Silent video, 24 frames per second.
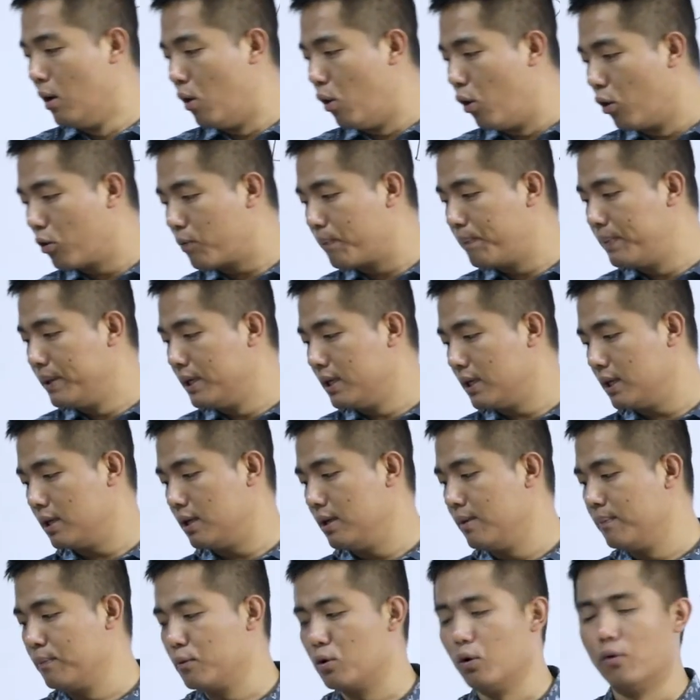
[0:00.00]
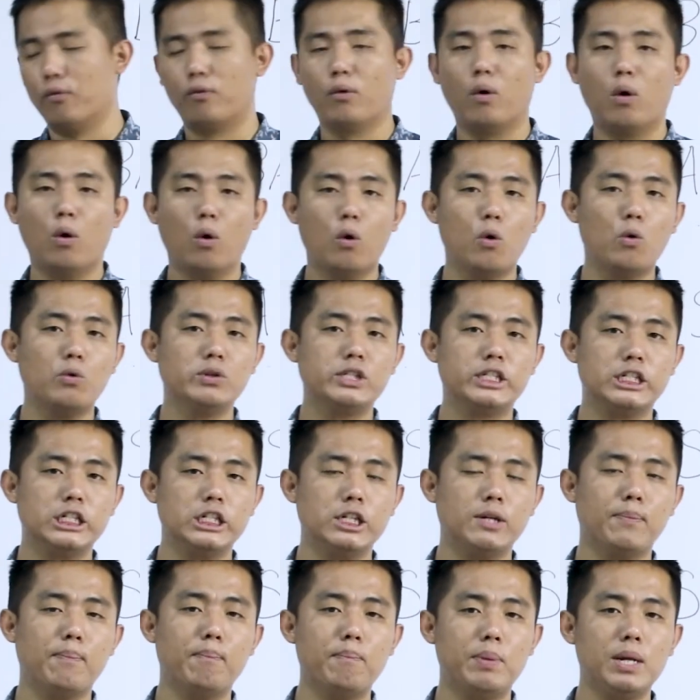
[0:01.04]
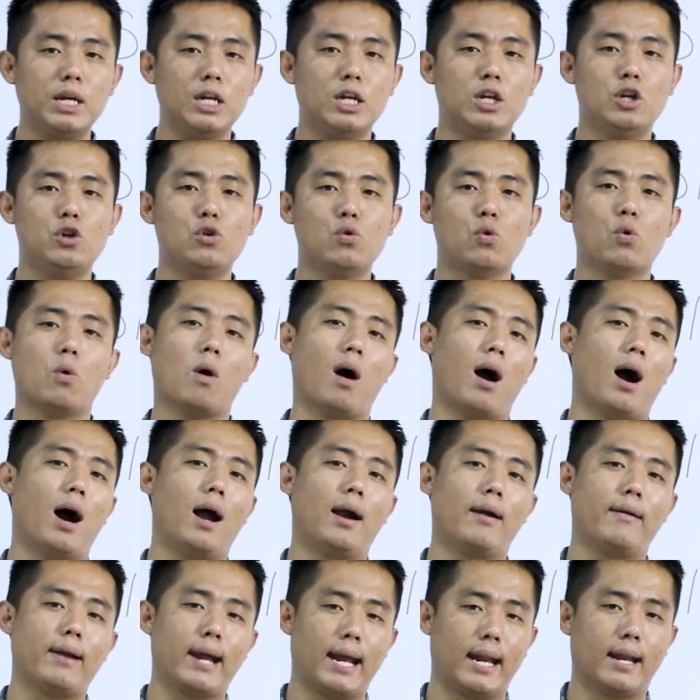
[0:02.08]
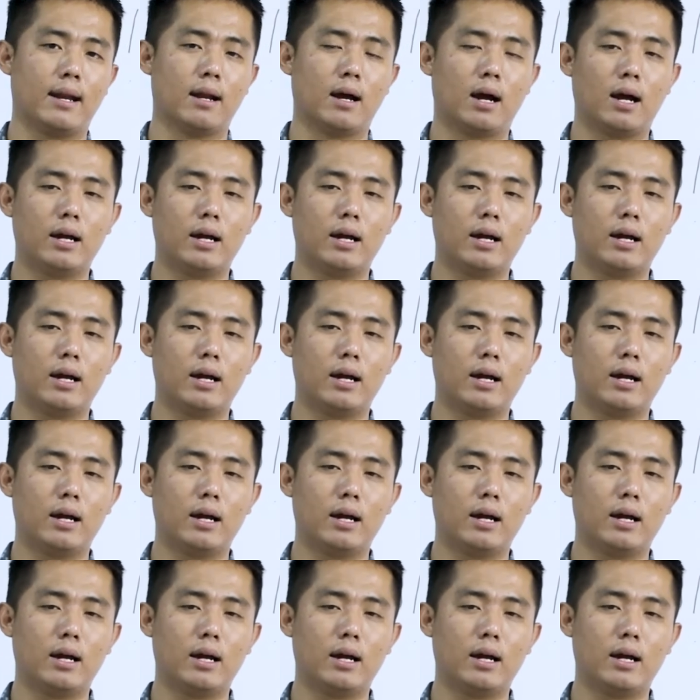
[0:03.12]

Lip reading: Oakburn and Nimkov, O-G-B-U-R-N.